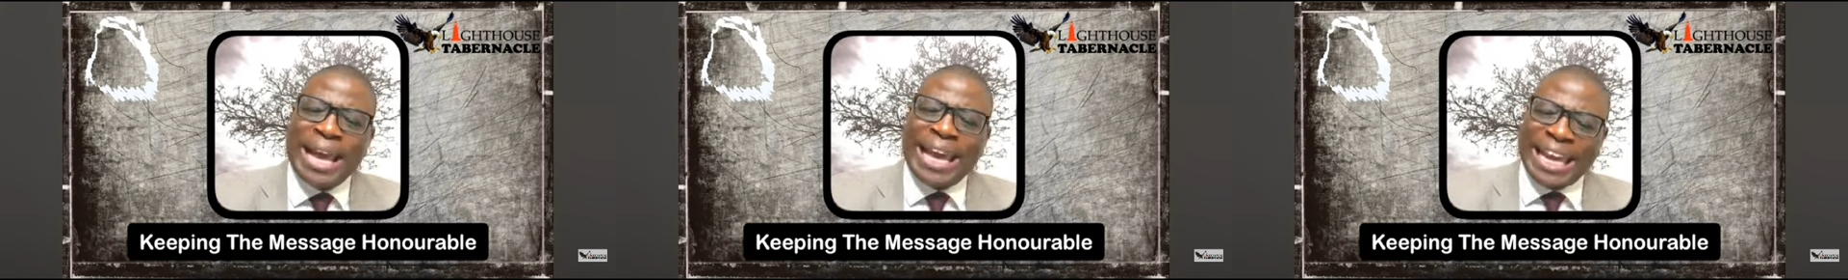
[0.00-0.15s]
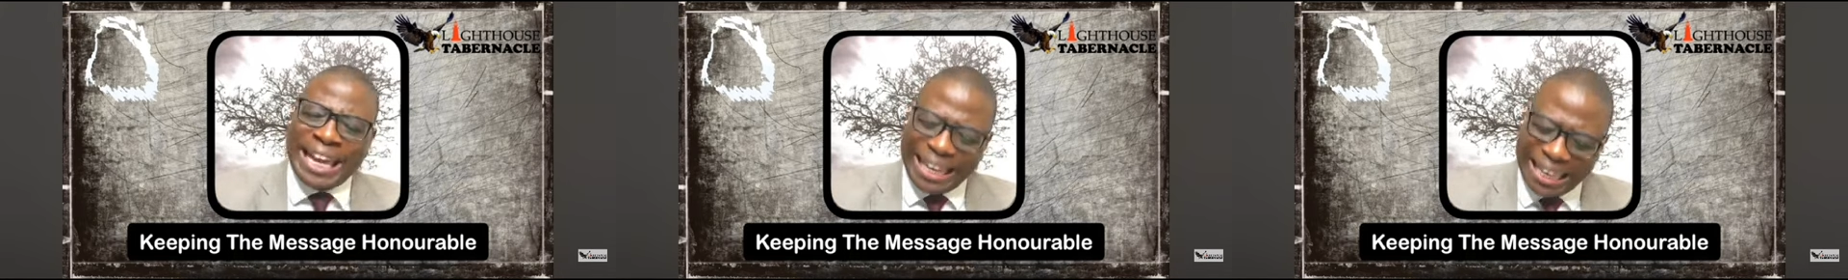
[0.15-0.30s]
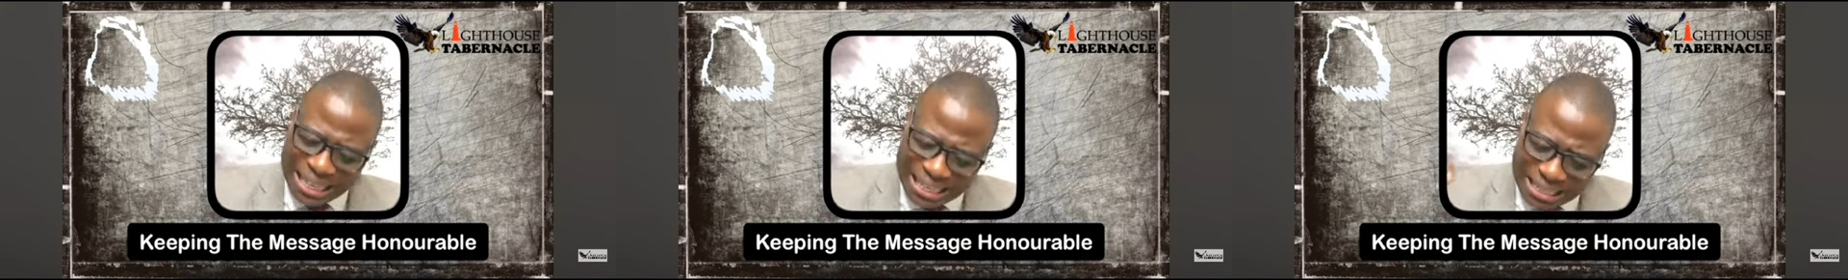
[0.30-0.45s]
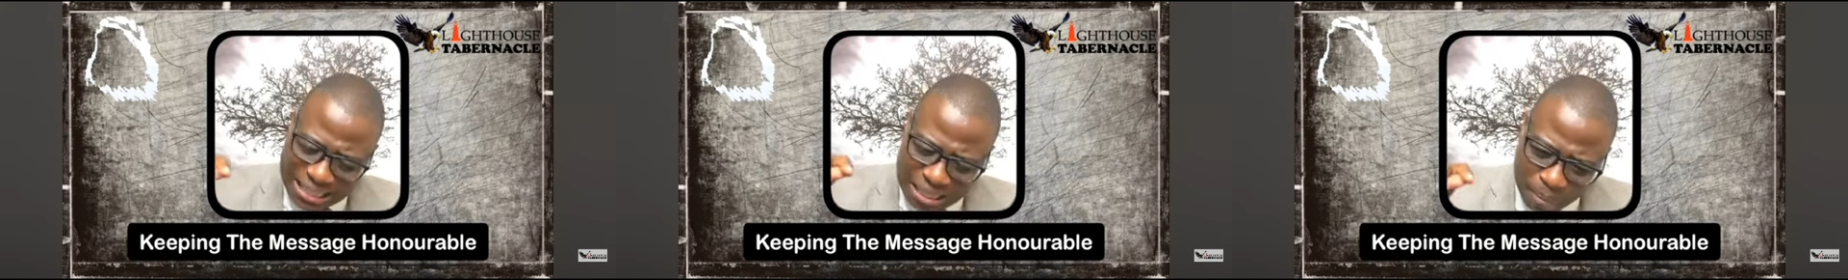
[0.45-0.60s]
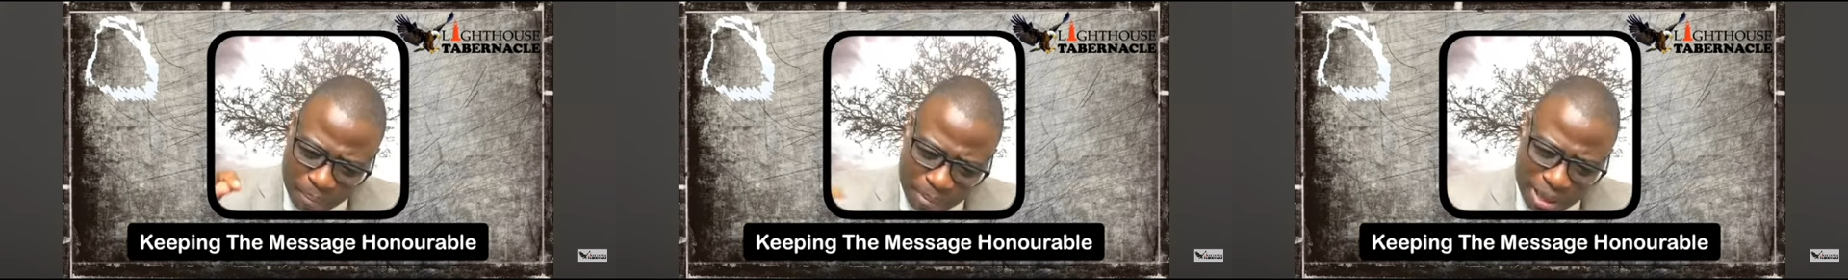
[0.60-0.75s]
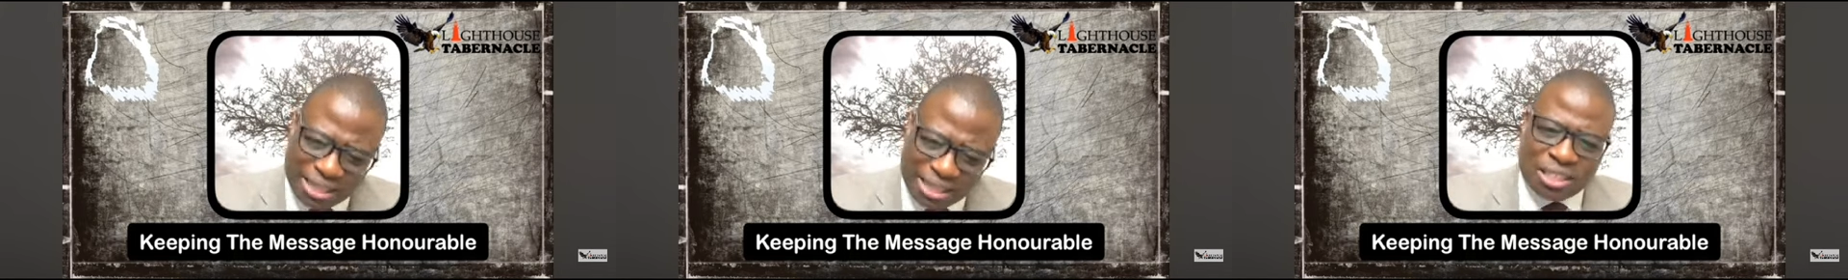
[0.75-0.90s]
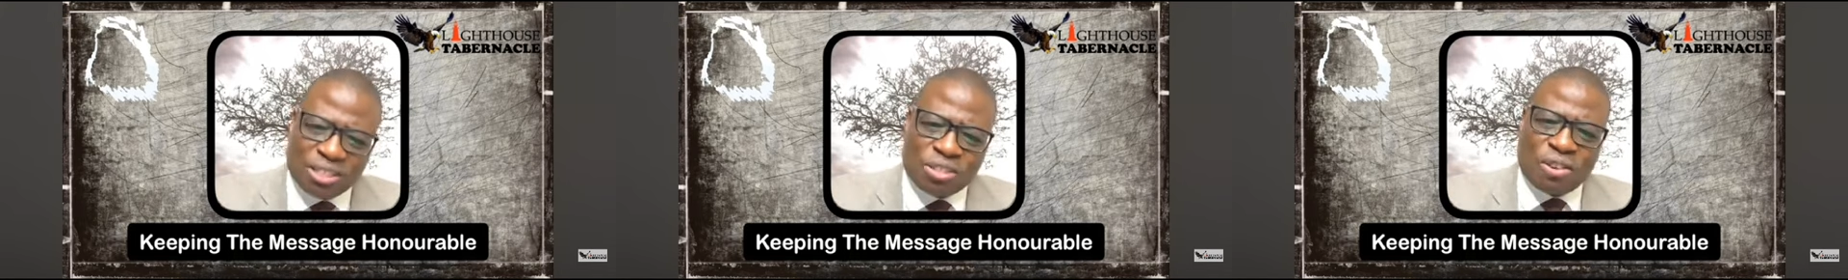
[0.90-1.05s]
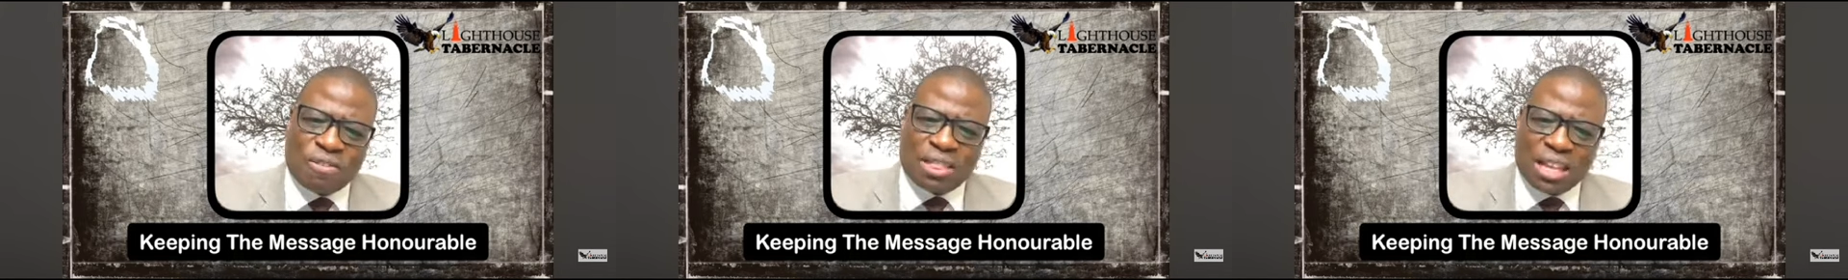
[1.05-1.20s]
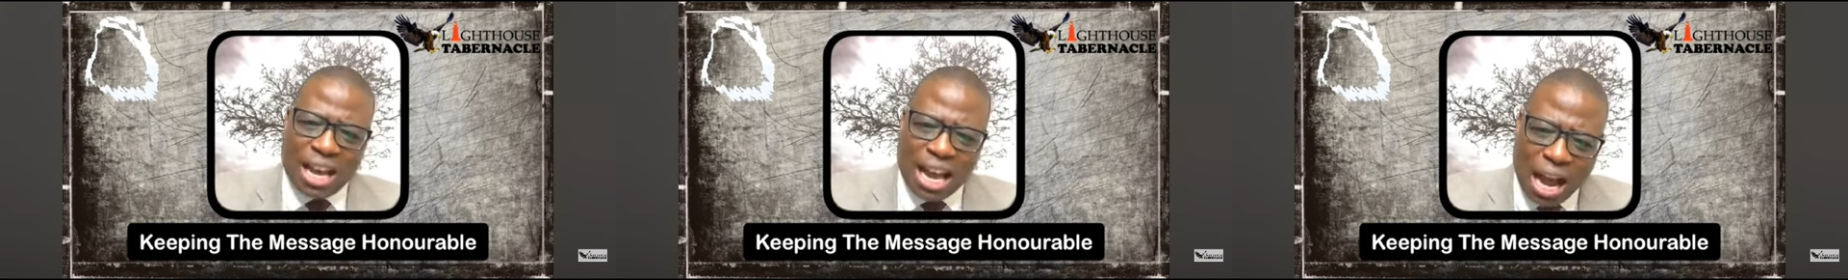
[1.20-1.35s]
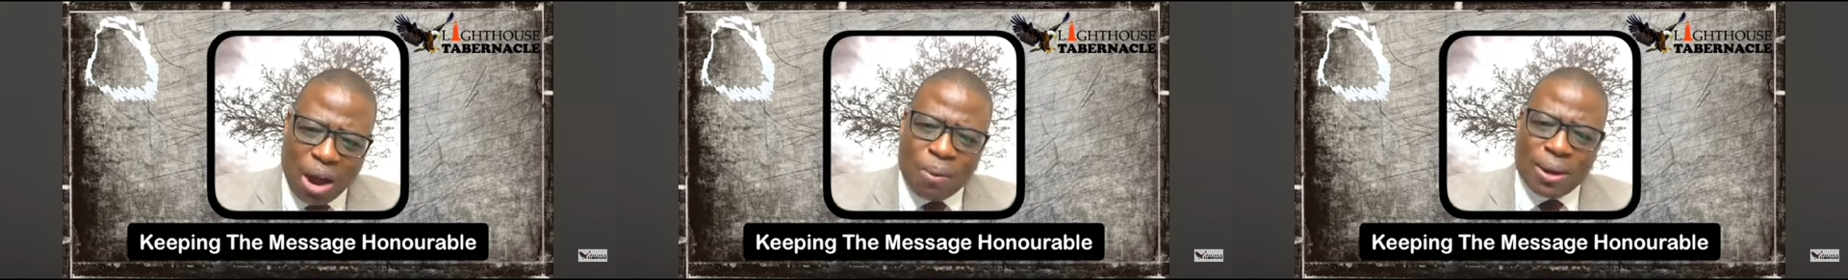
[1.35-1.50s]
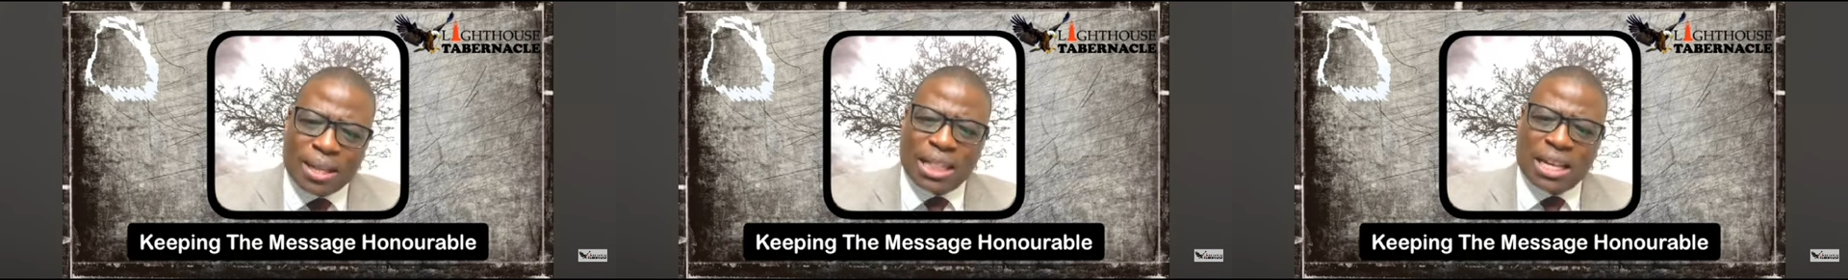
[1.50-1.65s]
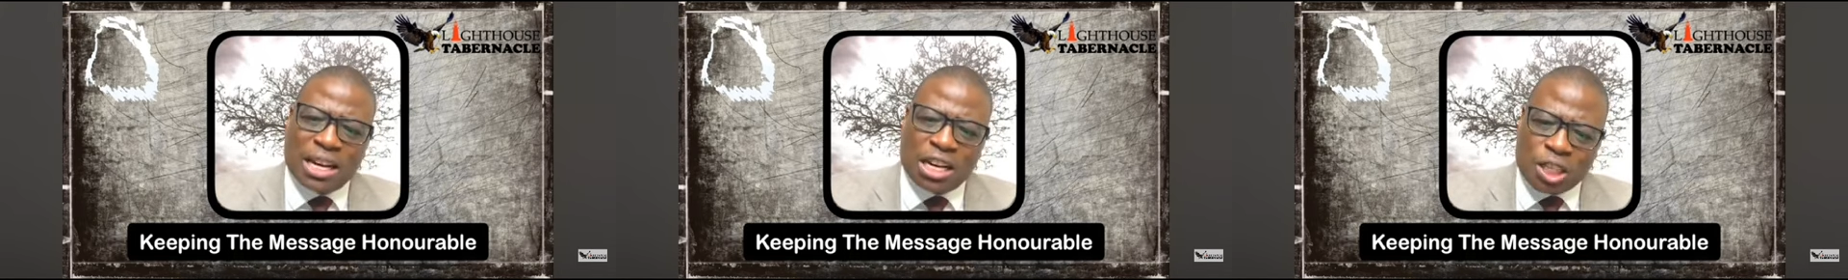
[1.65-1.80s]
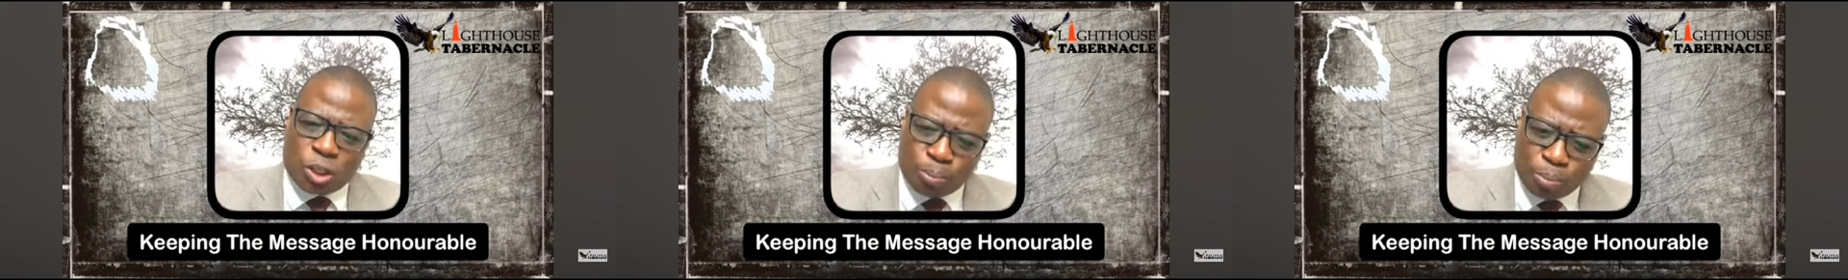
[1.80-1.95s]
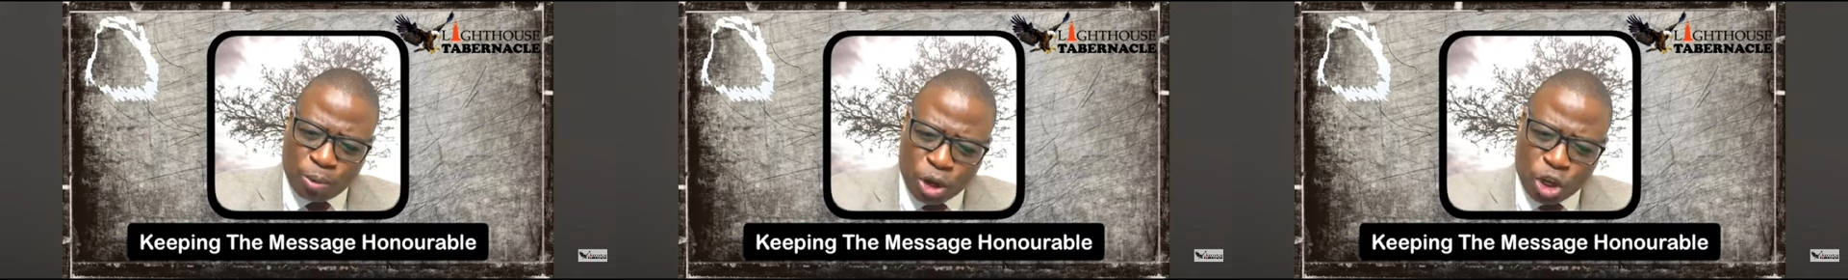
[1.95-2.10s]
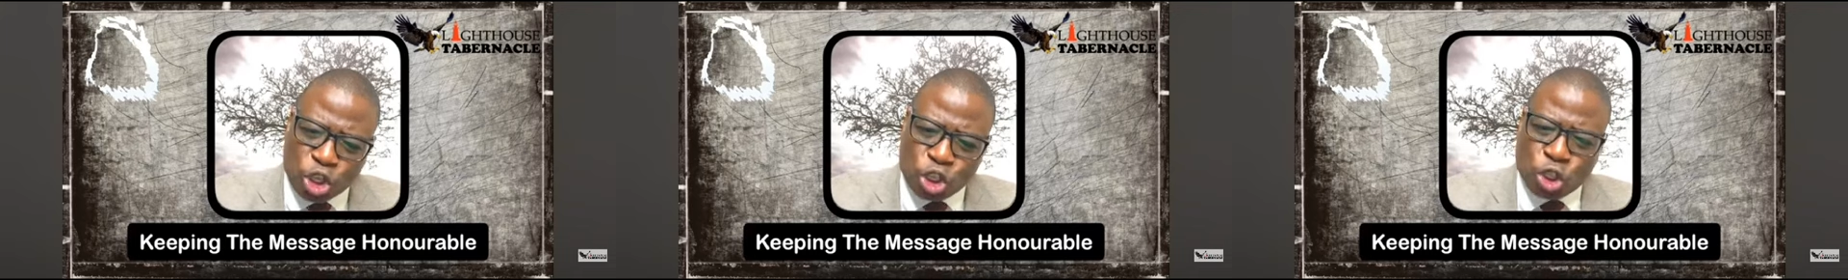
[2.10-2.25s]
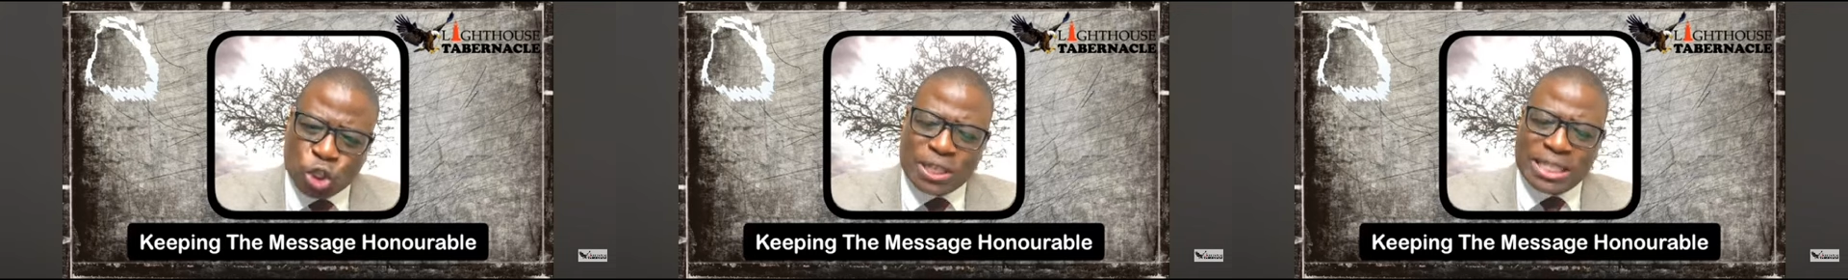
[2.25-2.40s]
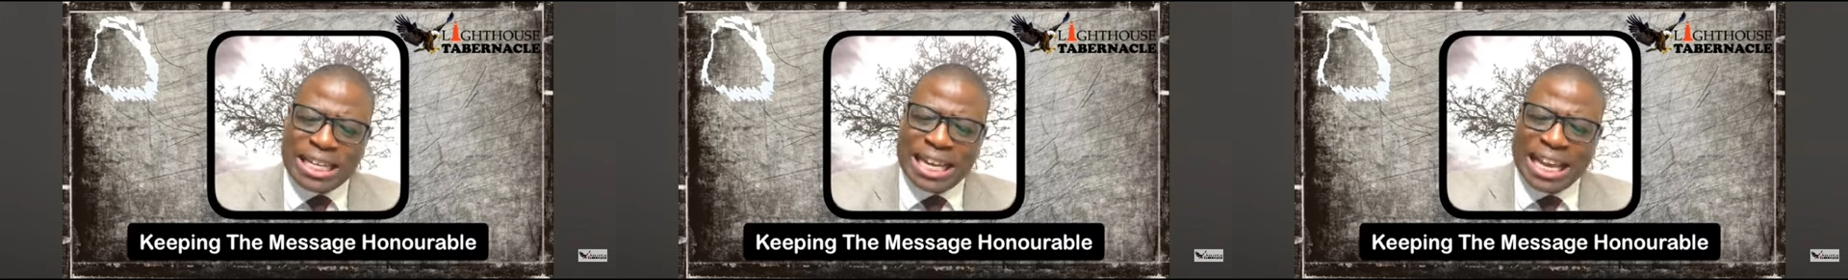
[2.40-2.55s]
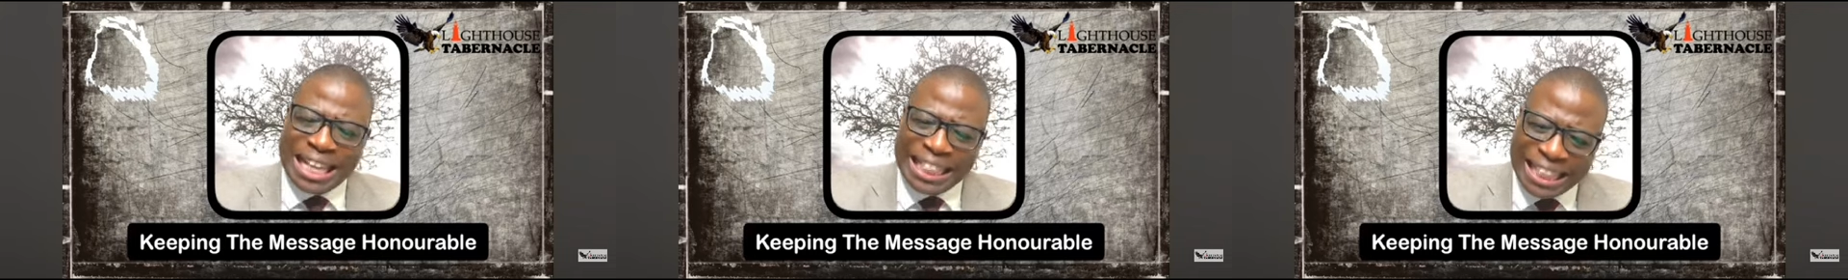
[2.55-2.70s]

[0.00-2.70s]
It is the message of the hour that has produced